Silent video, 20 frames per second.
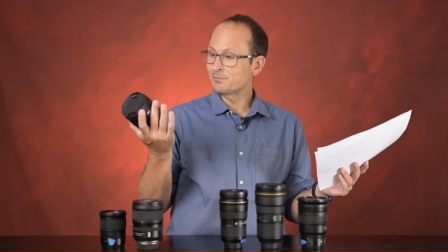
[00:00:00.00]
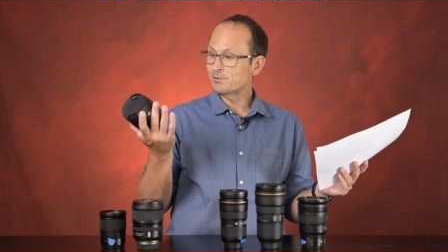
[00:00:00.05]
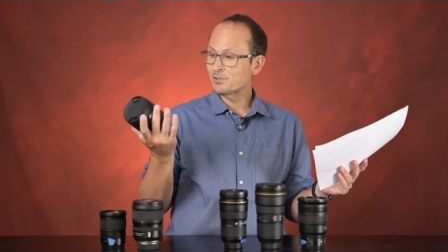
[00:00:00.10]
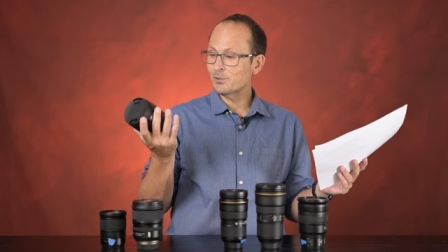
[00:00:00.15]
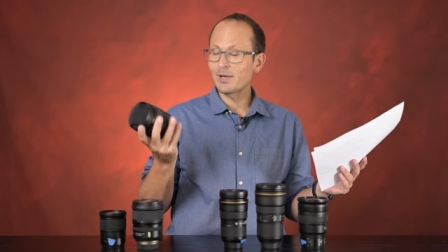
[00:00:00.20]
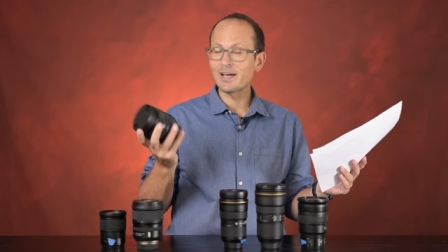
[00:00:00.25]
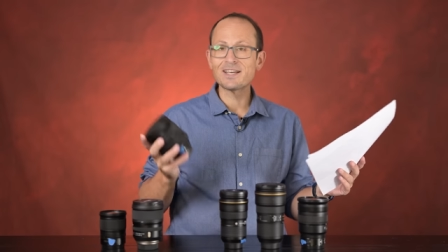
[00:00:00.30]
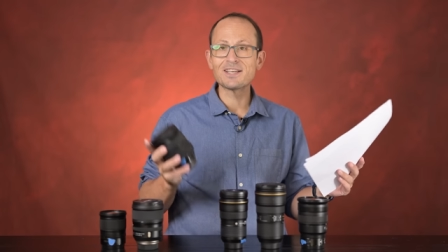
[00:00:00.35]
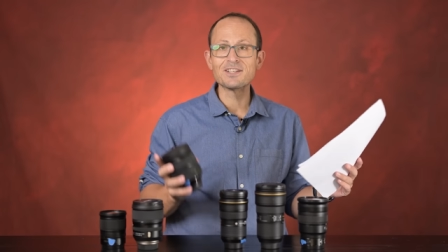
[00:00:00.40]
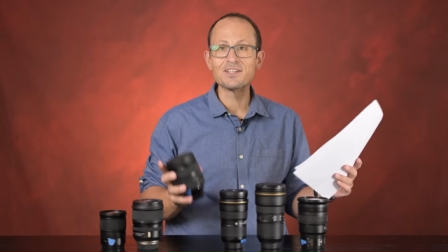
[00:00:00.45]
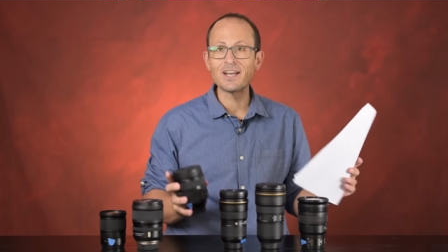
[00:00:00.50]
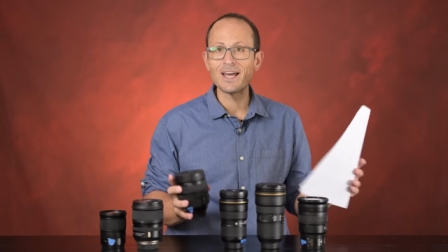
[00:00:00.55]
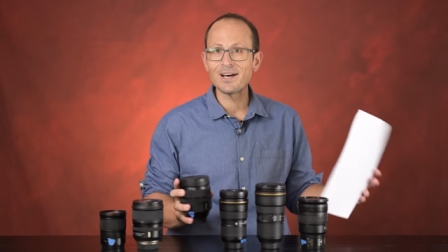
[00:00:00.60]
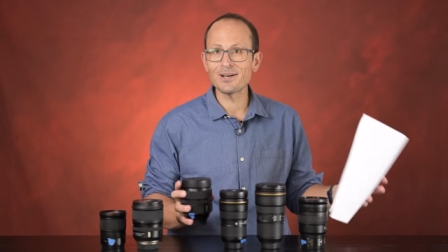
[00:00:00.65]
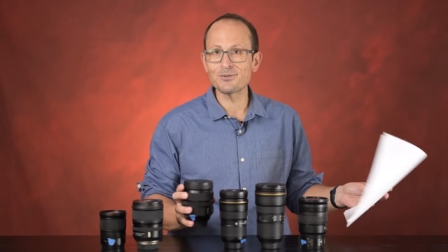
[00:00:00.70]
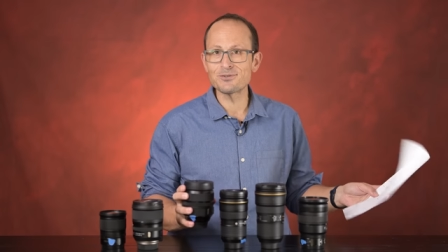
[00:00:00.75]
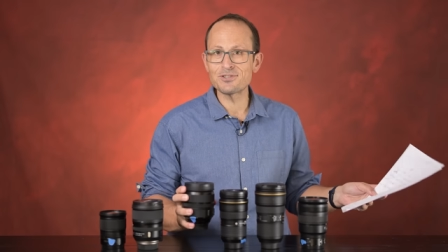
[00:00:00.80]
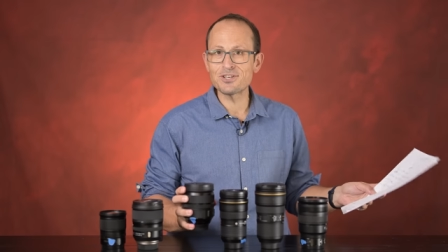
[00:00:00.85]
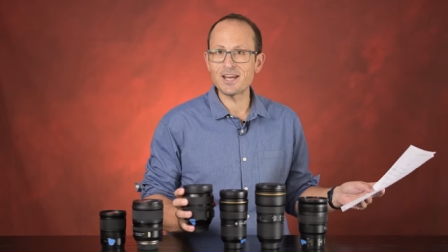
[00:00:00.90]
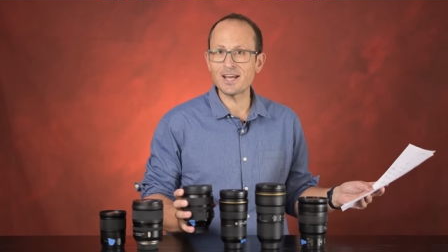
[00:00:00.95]
so I can
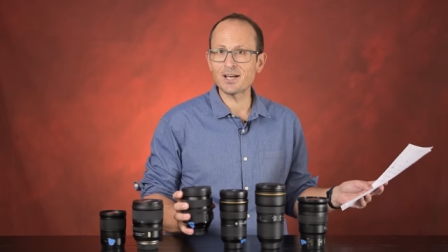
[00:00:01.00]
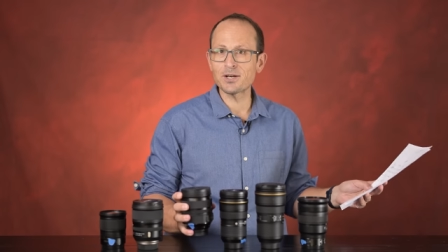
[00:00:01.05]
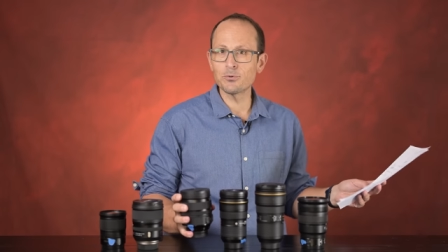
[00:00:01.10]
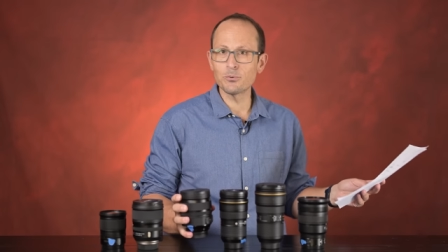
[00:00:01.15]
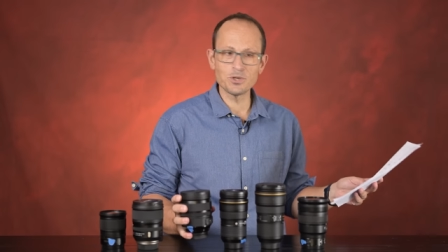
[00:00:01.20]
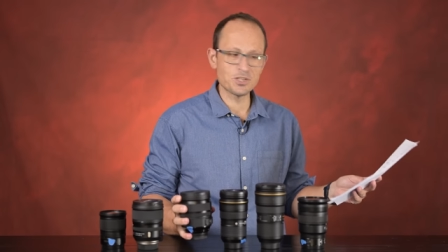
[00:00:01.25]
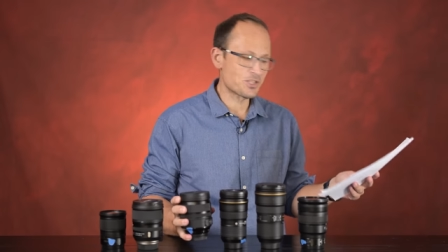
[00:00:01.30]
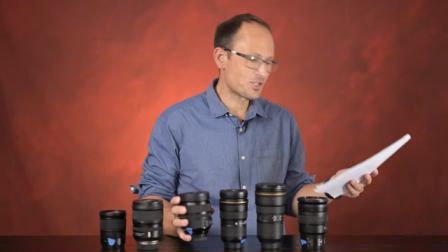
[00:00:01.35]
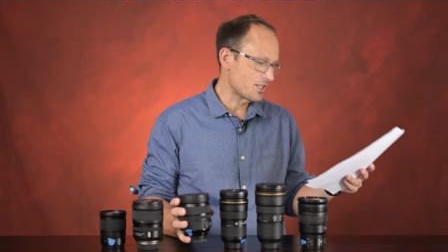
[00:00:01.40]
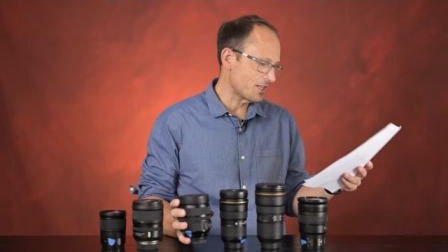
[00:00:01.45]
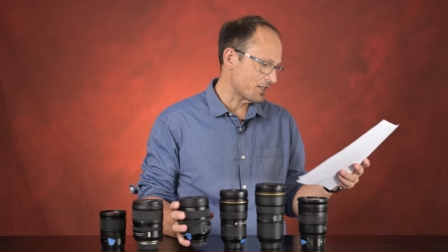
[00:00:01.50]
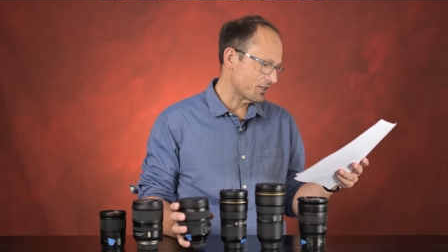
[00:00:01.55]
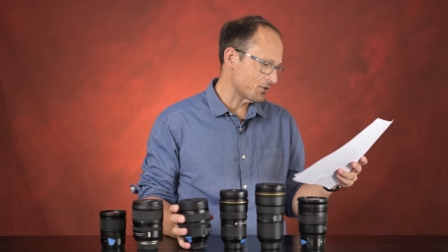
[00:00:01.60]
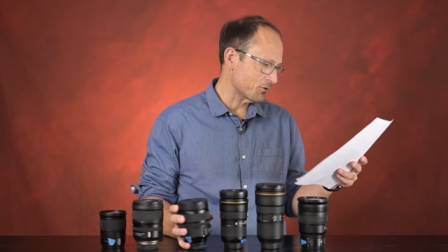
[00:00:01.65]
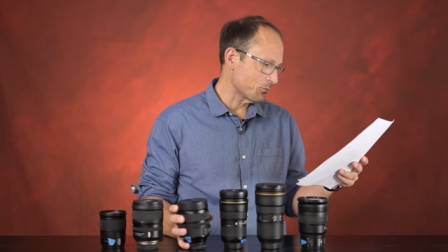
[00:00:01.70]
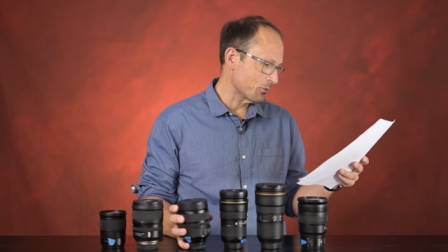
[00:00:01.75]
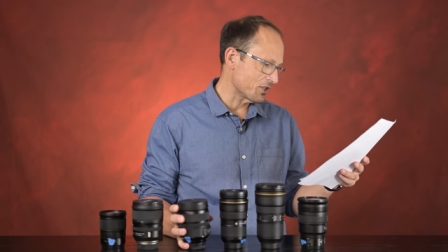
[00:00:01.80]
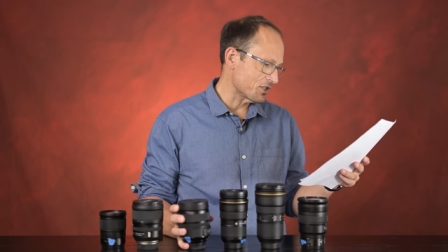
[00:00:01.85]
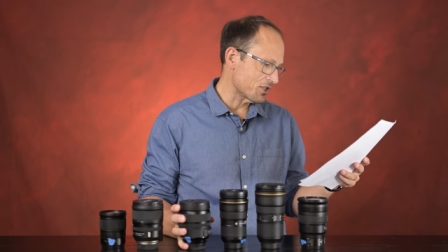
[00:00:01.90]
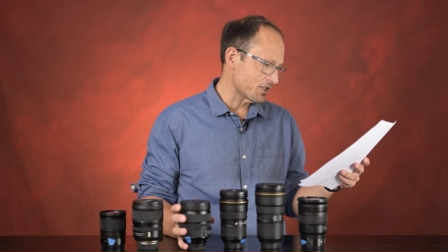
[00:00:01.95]
now check which
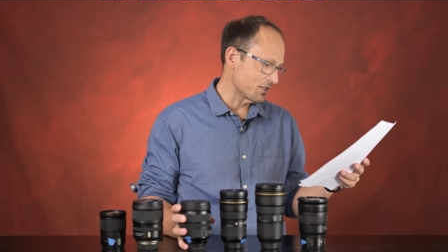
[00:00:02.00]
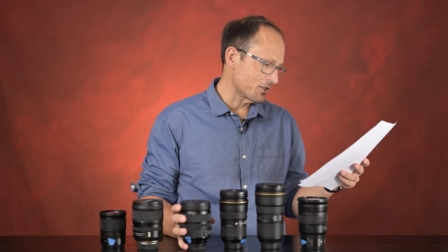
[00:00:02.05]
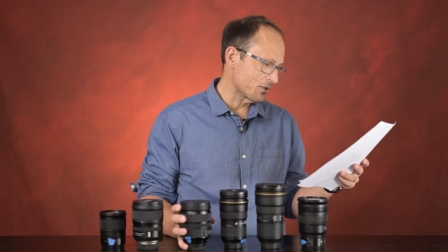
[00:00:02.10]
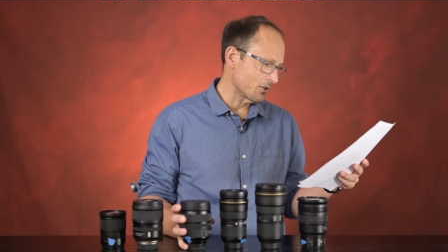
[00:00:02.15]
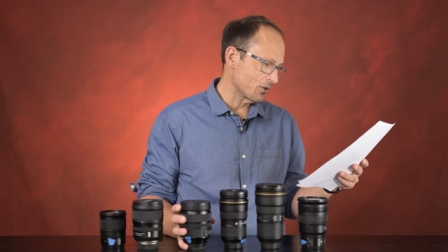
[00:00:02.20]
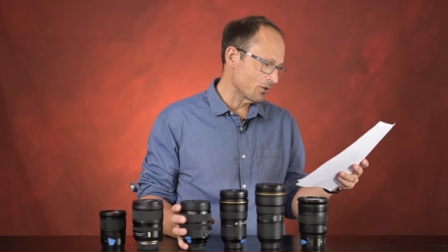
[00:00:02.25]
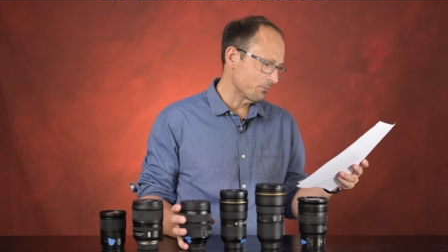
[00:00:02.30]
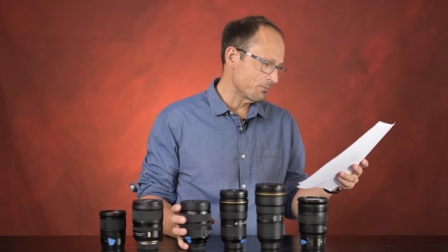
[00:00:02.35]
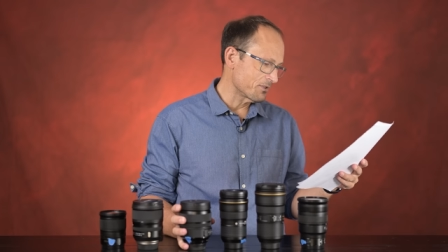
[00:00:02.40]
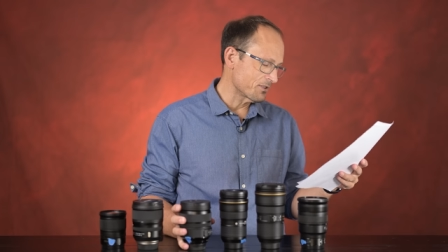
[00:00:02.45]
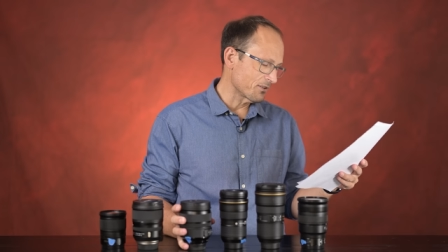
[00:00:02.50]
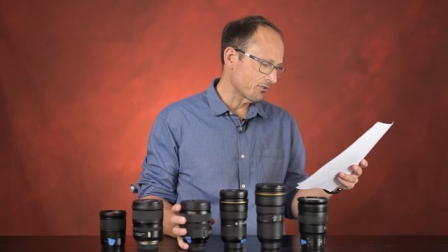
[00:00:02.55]
is which in terms